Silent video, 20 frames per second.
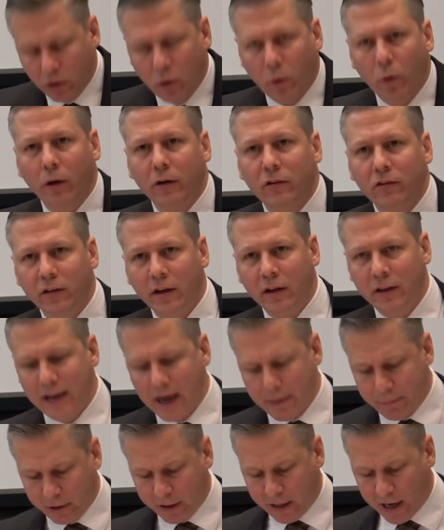courts in the
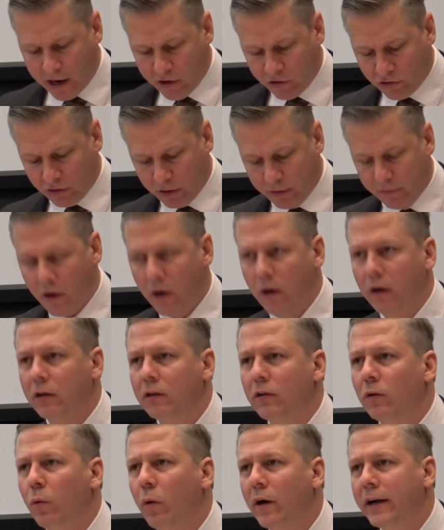application of
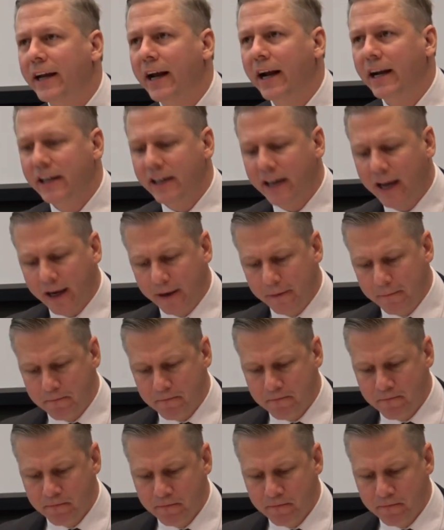Article 188.